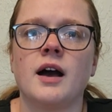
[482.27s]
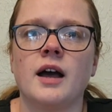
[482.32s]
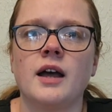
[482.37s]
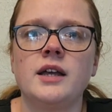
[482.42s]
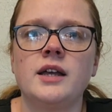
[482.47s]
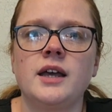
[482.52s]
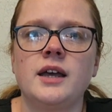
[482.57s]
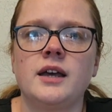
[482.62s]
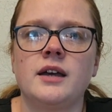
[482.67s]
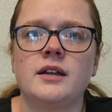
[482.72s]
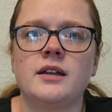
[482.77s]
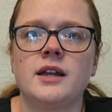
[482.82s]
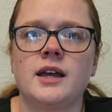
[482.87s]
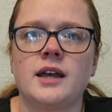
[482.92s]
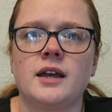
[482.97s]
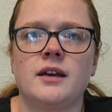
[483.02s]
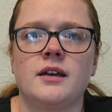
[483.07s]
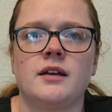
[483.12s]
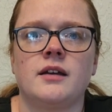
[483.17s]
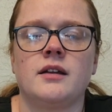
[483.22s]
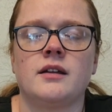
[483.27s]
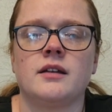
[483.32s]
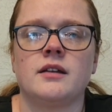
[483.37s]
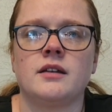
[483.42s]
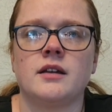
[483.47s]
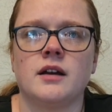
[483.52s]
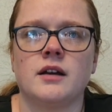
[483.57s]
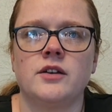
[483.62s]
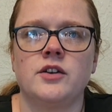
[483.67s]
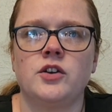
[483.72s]
I had a
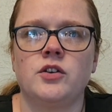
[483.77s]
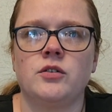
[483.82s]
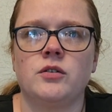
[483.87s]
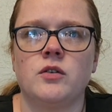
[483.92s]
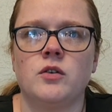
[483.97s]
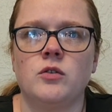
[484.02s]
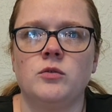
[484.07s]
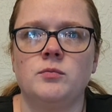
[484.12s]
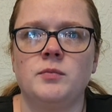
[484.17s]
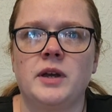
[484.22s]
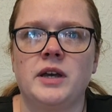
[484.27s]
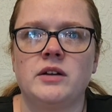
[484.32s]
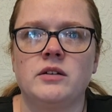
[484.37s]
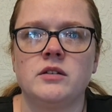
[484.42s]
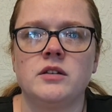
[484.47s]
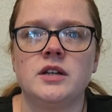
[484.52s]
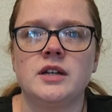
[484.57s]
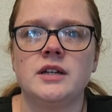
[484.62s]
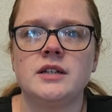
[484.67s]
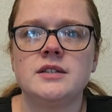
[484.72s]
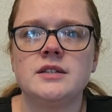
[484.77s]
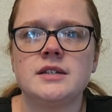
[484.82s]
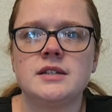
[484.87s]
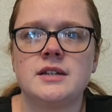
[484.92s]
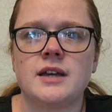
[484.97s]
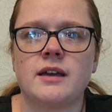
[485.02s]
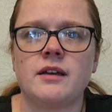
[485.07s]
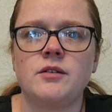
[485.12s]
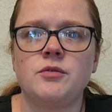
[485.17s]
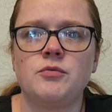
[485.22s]
9-year-old male in
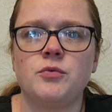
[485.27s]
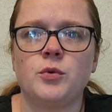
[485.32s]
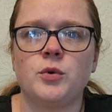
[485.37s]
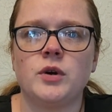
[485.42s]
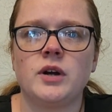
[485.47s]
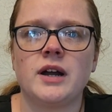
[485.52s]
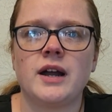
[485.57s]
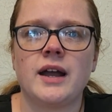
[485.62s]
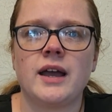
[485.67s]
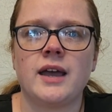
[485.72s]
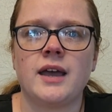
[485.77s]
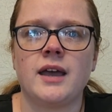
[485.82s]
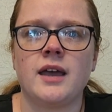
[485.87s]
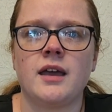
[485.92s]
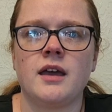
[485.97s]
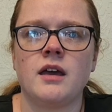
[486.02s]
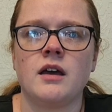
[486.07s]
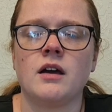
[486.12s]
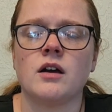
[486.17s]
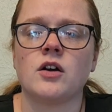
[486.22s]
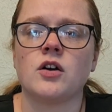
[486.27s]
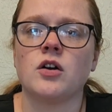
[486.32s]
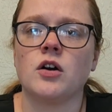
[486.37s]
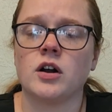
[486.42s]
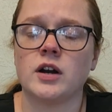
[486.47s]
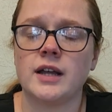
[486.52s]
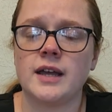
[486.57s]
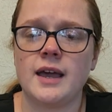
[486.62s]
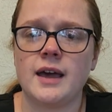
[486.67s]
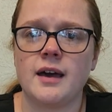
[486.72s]
today for a
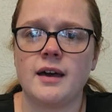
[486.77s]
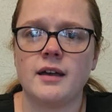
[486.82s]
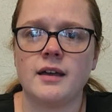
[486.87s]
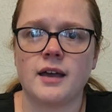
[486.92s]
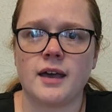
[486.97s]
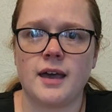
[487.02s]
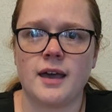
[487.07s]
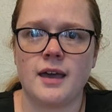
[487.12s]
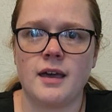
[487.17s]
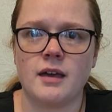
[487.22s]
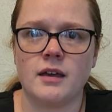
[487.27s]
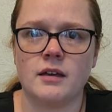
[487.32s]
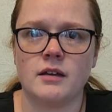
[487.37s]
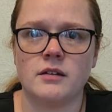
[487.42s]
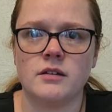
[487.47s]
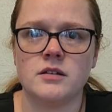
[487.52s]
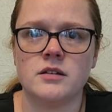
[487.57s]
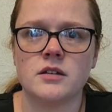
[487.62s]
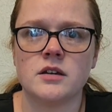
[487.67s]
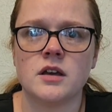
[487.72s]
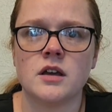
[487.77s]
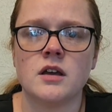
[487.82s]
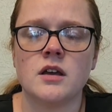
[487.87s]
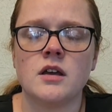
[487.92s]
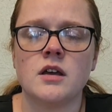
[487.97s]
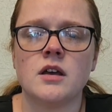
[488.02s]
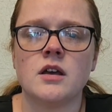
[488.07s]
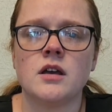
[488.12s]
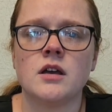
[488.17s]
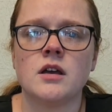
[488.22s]
cardiac and
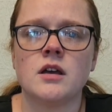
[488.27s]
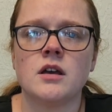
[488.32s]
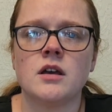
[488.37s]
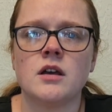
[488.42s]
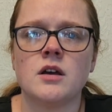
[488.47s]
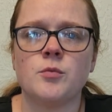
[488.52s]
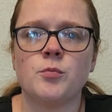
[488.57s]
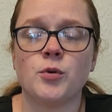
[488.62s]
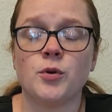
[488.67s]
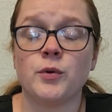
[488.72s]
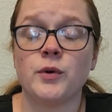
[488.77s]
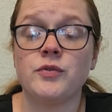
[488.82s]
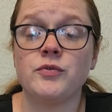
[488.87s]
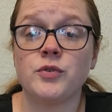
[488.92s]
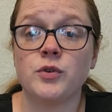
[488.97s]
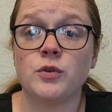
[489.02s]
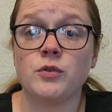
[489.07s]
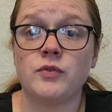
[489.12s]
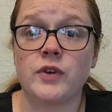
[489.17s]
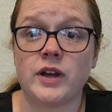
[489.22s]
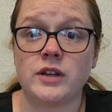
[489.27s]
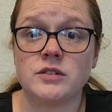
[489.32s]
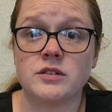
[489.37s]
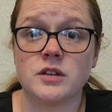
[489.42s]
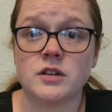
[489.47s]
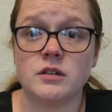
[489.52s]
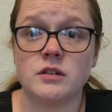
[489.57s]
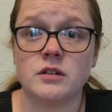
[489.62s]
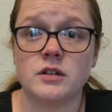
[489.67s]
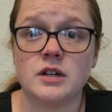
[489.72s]
peripheral
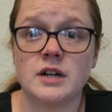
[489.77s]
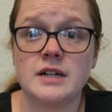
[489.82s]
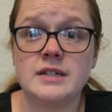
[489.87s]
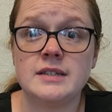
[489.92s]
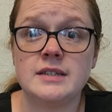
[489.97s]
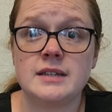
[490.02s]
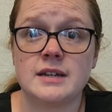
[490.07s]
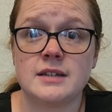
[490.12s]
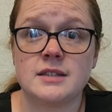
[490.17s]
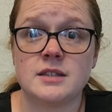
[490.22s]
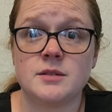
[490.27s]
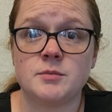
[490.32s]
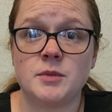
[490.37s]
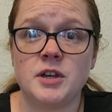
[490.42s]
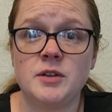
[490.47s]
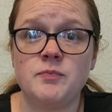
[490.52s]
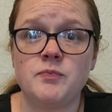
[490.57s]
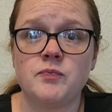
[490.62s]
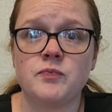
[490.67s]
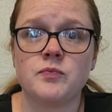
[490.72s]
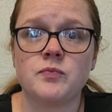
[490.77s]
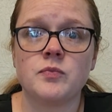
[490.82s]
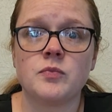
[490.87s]
vascular assessment.